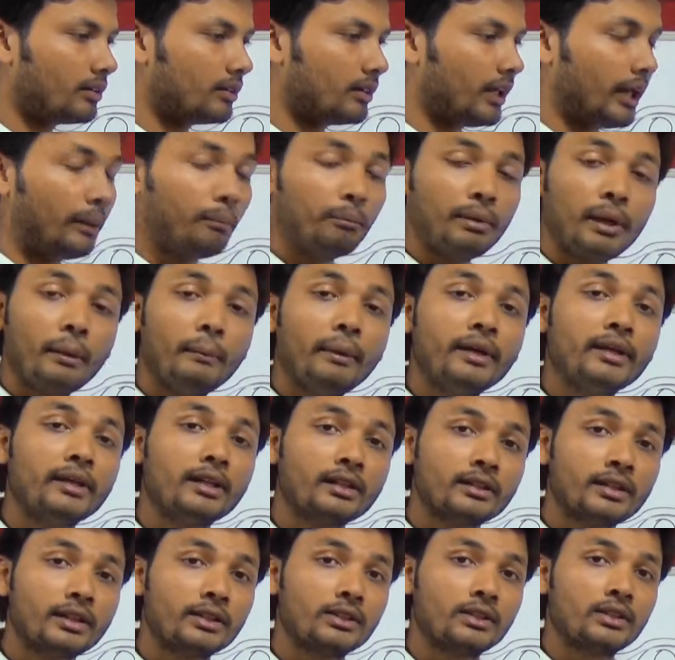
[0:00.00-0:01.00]

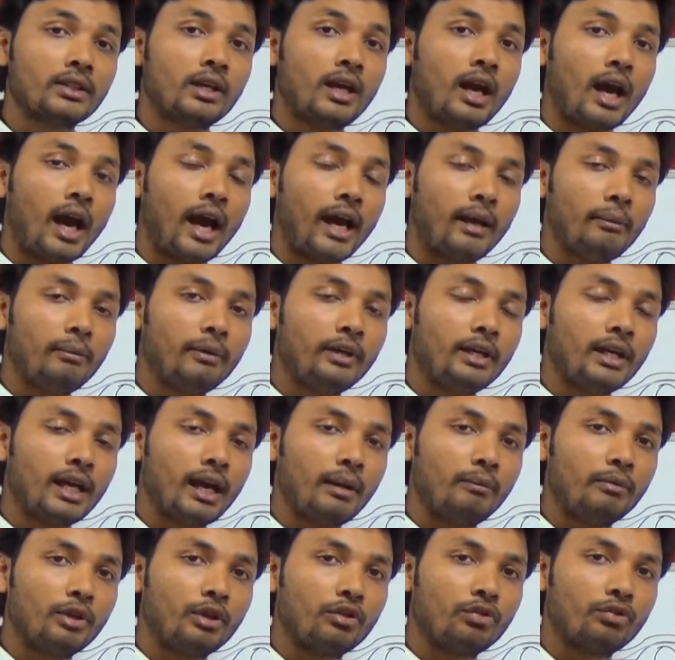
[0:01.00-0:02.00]
implemented this hybrid
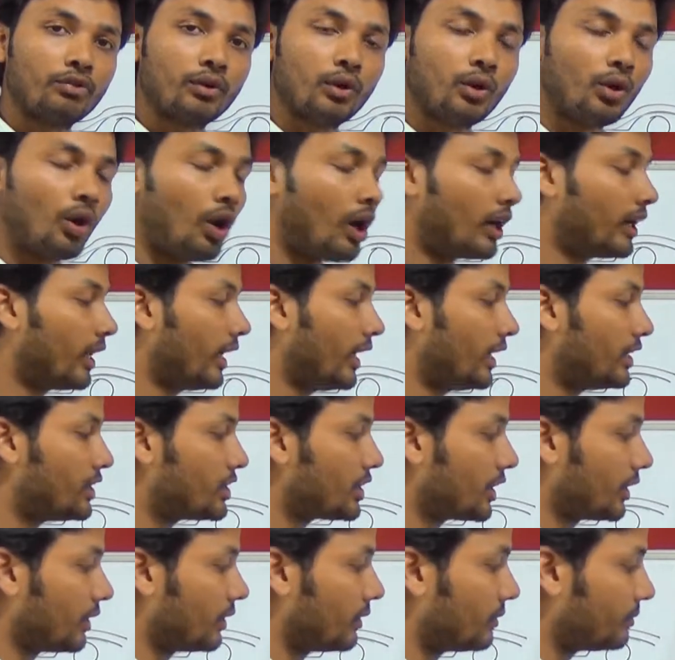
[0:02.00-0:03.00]
laminar flow on an
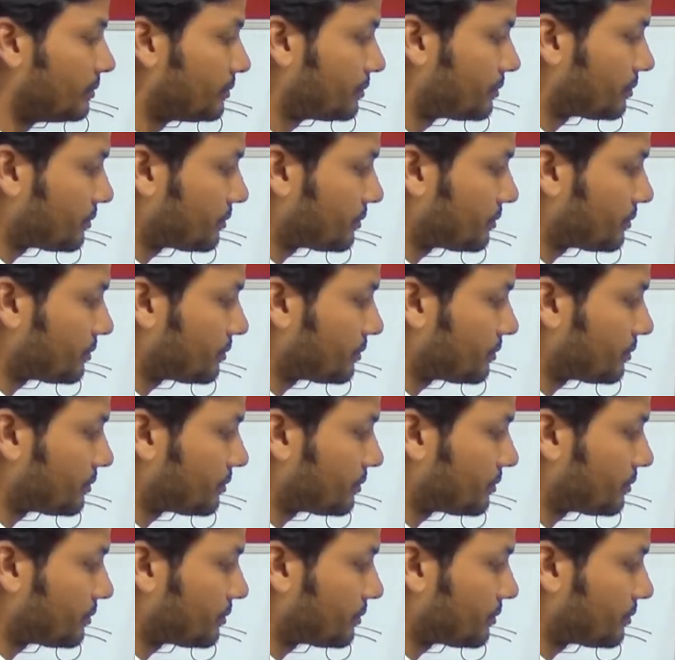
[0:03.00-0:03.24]
engine.